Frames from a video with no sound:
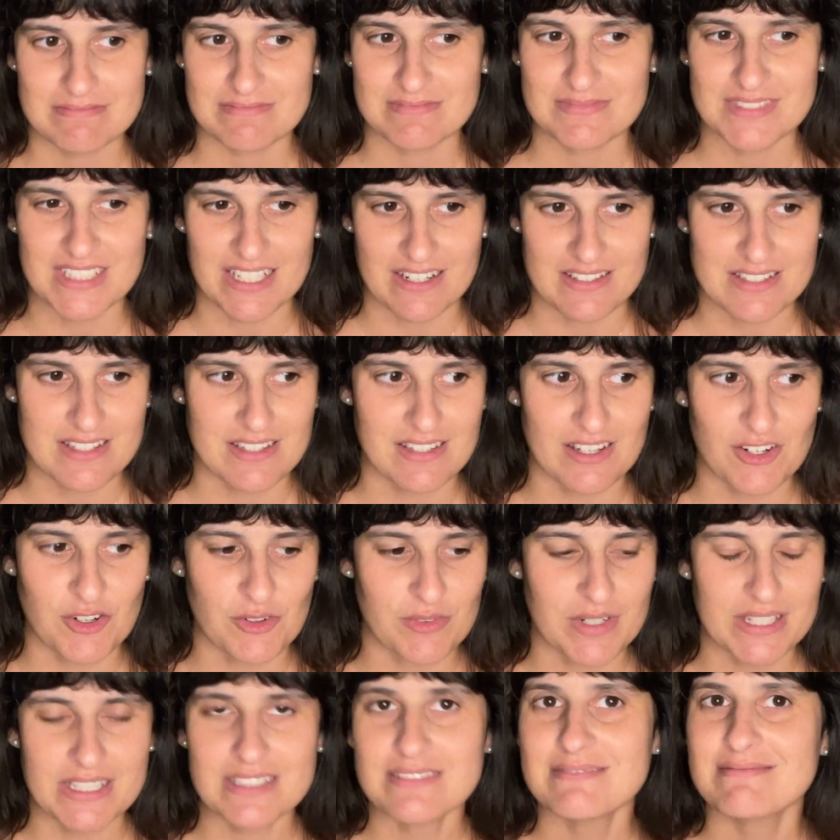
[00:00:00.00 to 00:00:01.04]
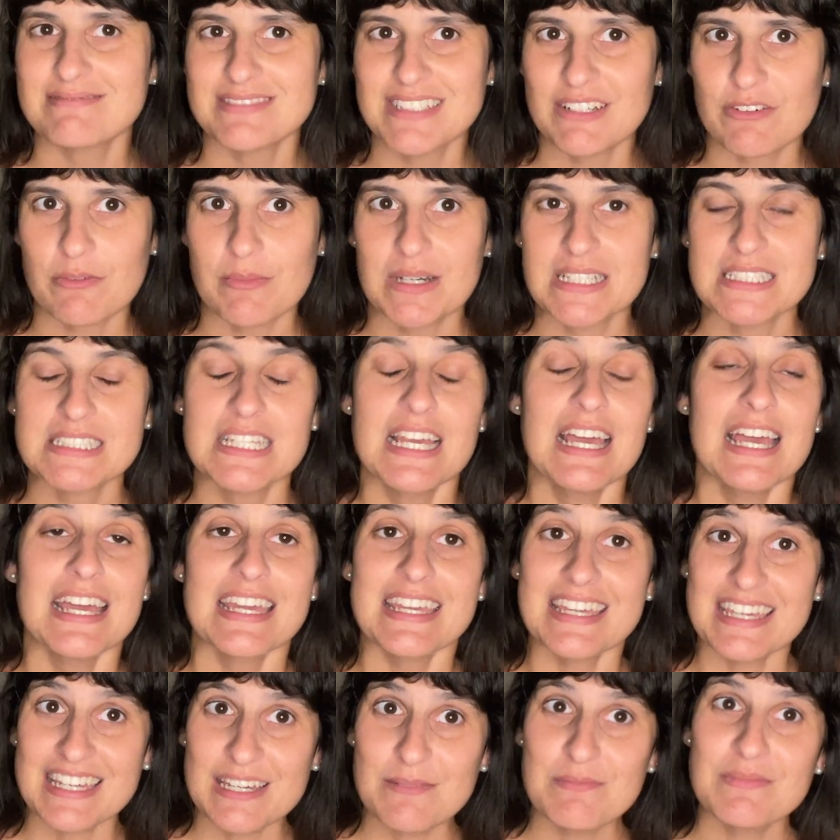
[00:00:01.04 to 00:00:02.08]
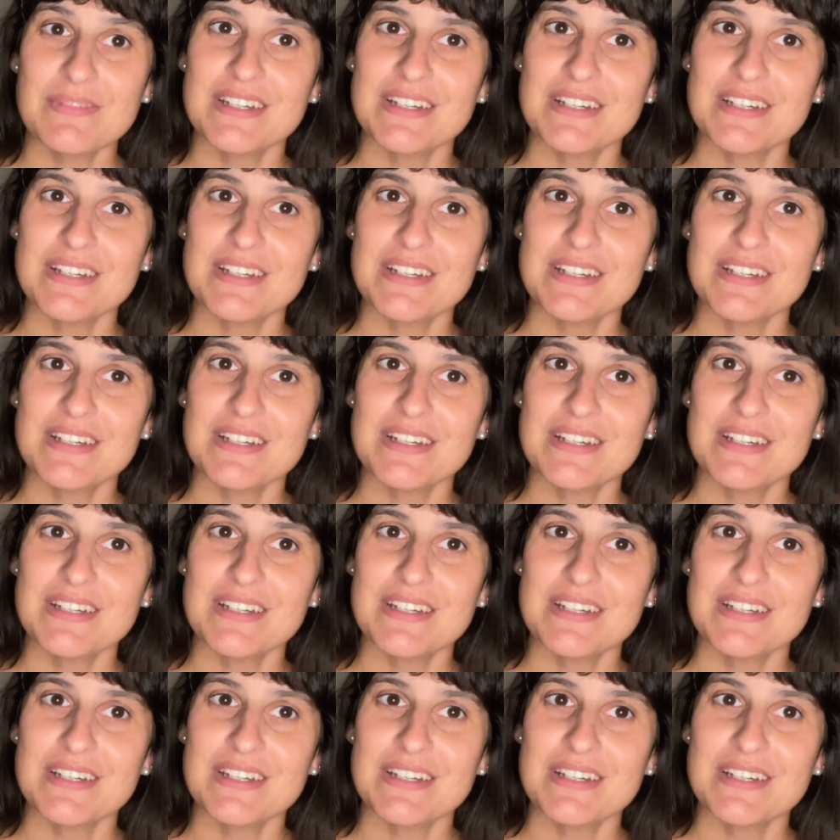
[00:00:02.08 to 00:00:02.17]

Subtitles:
Did I say that already? Never mind. Kim